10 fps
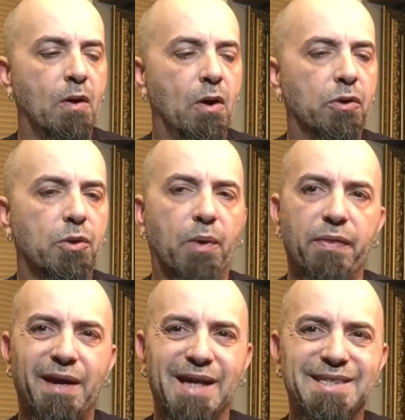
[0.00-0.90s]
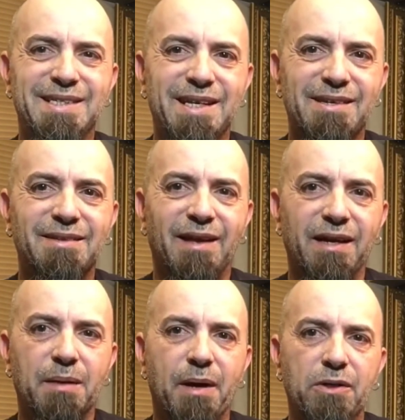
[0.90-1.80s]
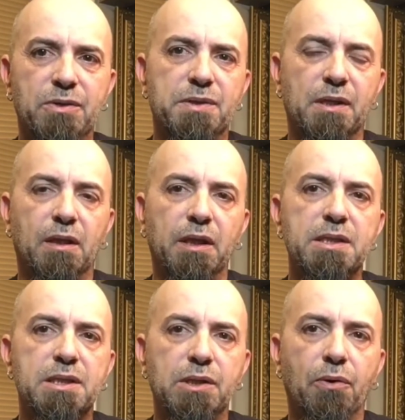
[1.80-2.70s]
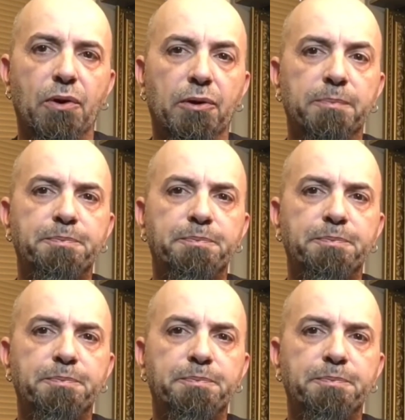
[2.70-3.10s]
The one thing I didn't like about using the linseed oil